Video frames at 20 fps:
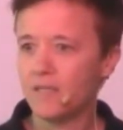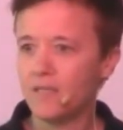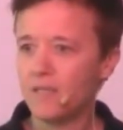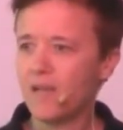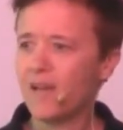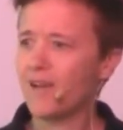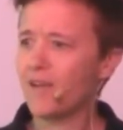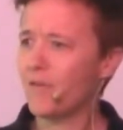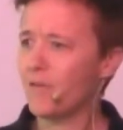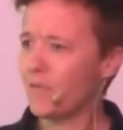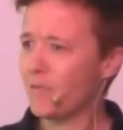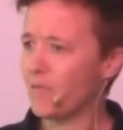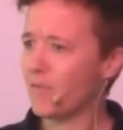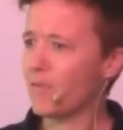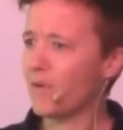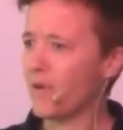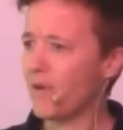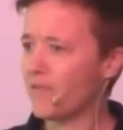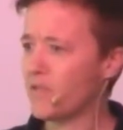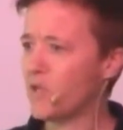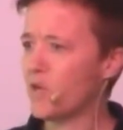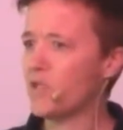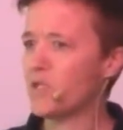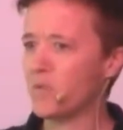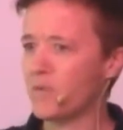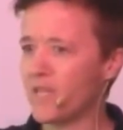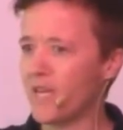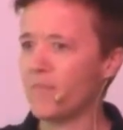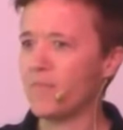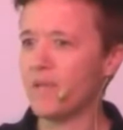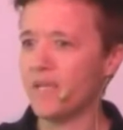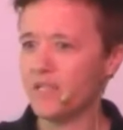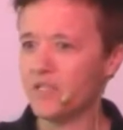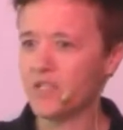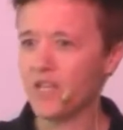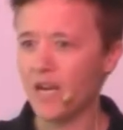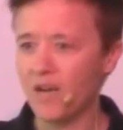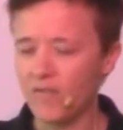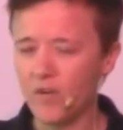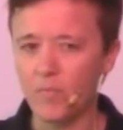Now, I've told you what that means
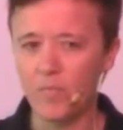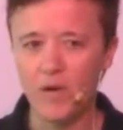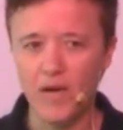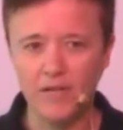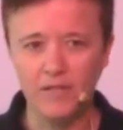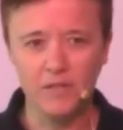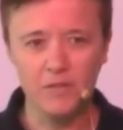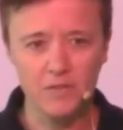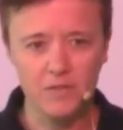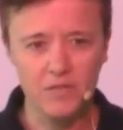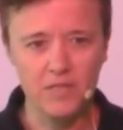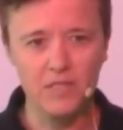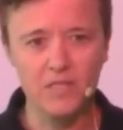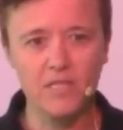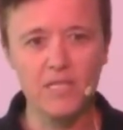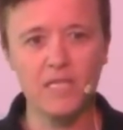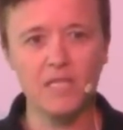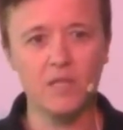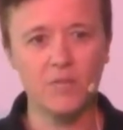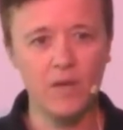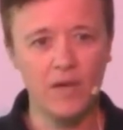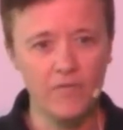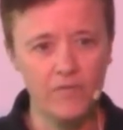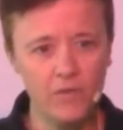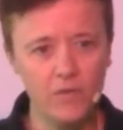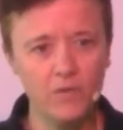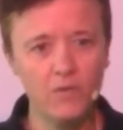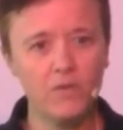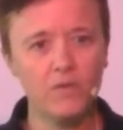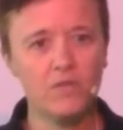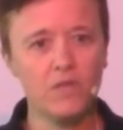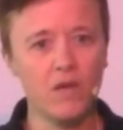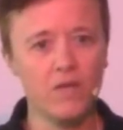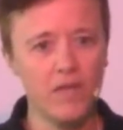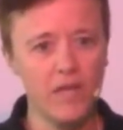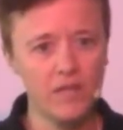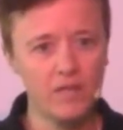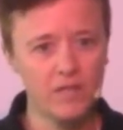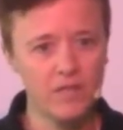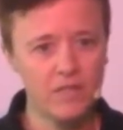kind of in a practical sense eating the right foods, all
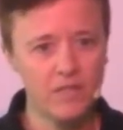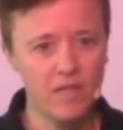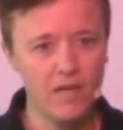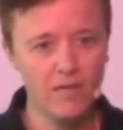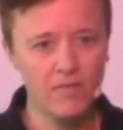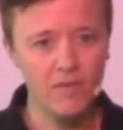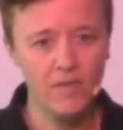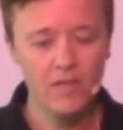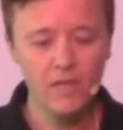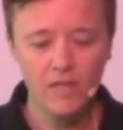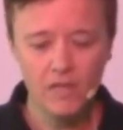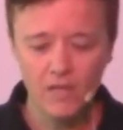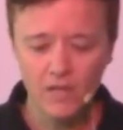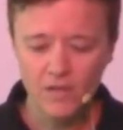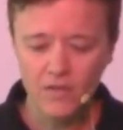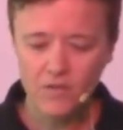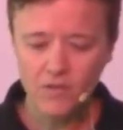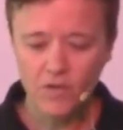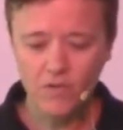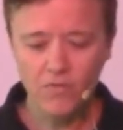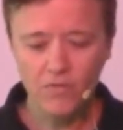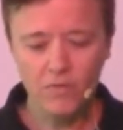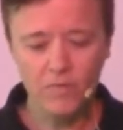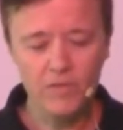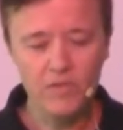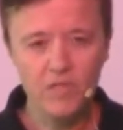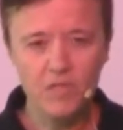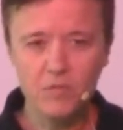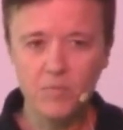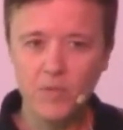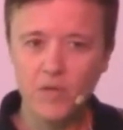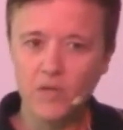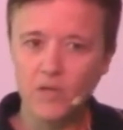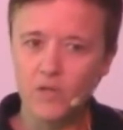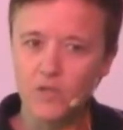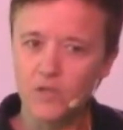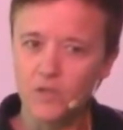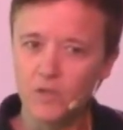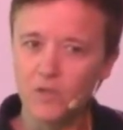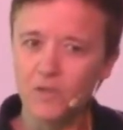that good stuff. So, from a
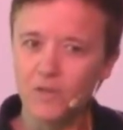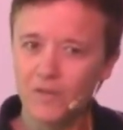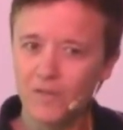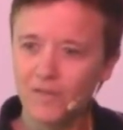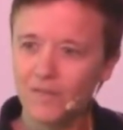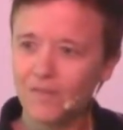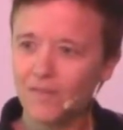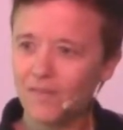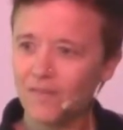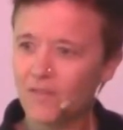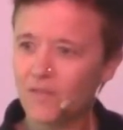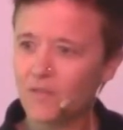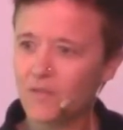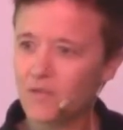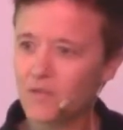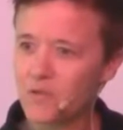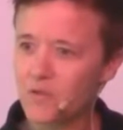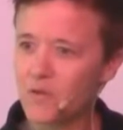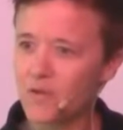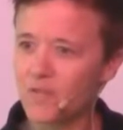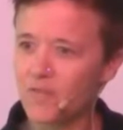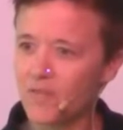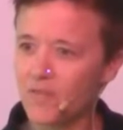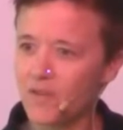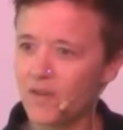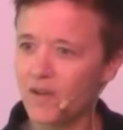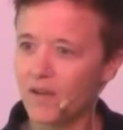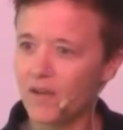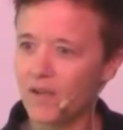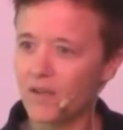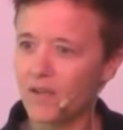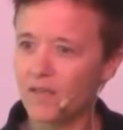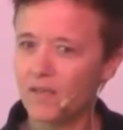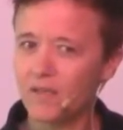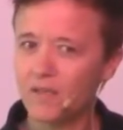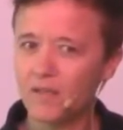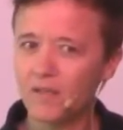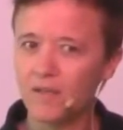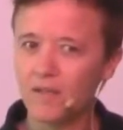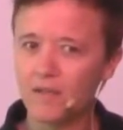spiritual sort of
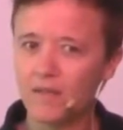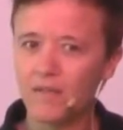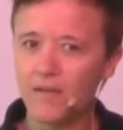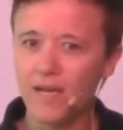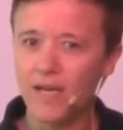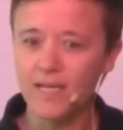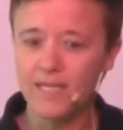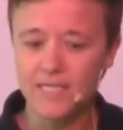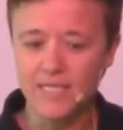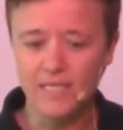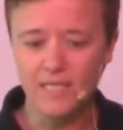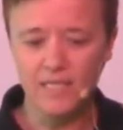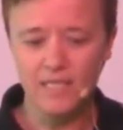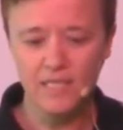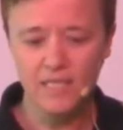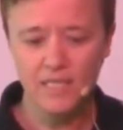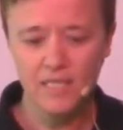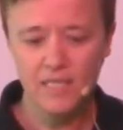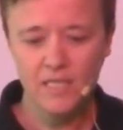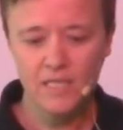uh, idea,